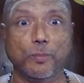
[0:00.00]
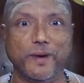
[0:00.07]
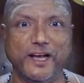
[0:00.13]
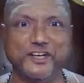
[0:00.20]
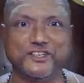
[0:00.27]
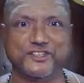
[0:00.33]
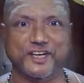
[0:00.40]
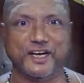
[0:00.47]

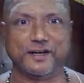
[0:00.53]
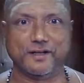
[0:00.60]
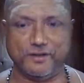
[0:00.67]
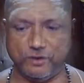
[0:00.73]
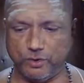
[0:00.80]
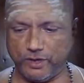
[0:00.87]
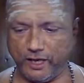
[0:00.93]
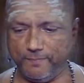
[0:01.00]
state.
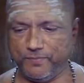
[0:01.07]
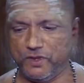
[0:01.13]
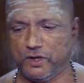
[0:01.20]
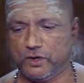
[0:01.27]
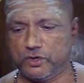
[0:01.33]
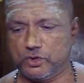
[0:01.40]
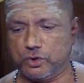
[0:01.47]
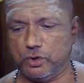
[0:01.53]
Okay,
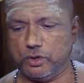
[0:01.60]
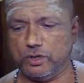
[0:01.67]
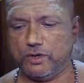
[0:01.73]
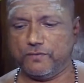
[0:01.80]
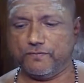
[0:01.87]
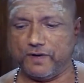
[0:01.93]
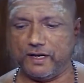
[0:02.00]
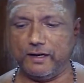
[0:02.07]
so
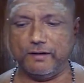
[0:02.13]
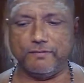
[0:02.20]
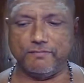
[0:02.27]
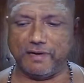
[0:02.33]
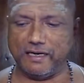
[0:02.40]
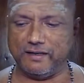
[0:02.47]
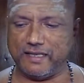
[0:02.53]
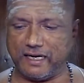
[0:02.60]
when
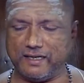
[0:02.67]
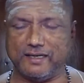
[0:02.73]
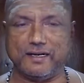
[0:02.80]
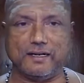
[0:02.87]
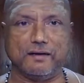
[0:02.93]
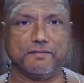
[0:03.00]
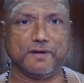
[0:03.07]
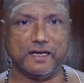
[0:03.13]

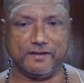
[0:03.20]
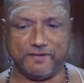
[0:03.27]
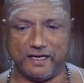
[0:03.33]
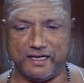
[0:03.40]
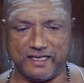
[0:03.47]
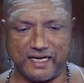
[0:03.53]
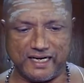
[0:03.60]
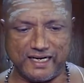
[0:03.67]

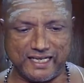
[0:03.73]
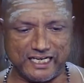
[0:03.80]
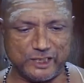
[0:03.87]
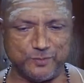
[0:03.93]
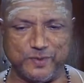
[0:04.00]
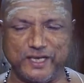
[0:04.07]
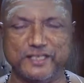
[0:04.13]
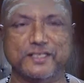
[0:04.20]
that takes
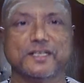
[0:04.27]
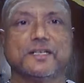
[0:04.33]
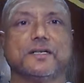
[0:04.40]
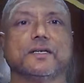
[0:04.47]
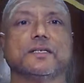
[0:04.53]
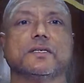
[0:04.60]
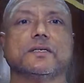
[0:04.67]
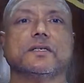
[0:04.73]
place, it
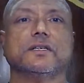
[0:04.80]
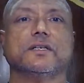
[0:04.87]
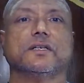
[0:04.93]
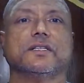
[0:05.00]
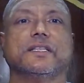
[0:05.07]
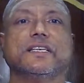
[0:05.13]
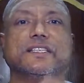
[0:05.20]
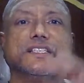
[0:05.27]
is
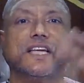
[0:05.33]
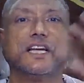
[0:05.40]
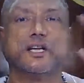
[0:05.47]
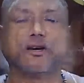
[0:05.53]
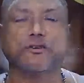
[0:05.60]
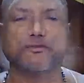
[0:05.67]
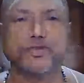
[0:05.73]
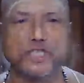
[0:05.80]
the state
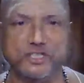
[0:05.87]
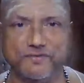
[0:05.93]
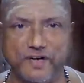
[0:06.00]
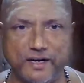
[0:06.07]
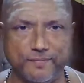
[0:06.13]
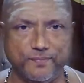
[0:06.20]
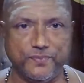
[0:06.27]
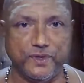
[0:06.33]
of Shiva.
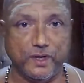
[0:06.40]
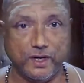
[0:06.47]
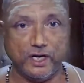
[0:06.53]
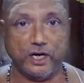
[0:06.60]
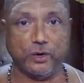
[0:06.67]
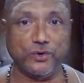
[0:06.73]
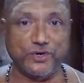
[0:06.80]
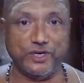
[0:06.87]

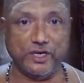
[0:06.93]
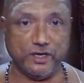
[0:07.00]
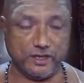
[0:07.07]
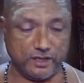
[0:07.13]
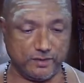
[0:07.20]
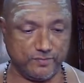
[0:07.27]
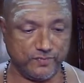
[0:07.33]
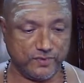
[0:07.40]
Now here,